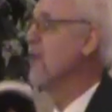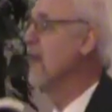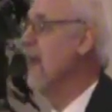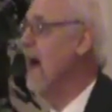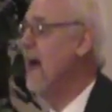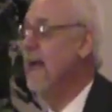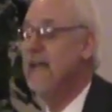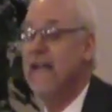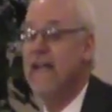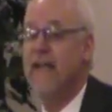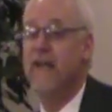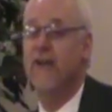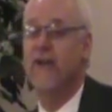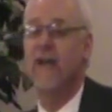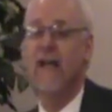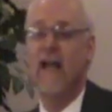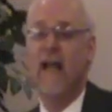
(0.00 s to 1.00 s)
of the line
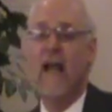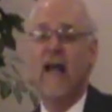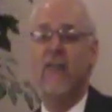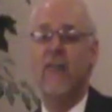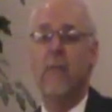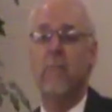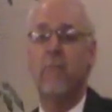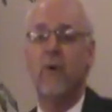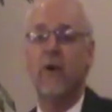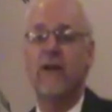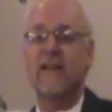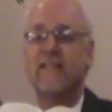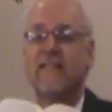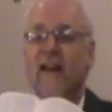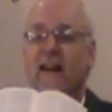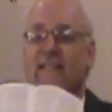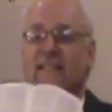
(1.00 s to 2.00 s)
here, and the book is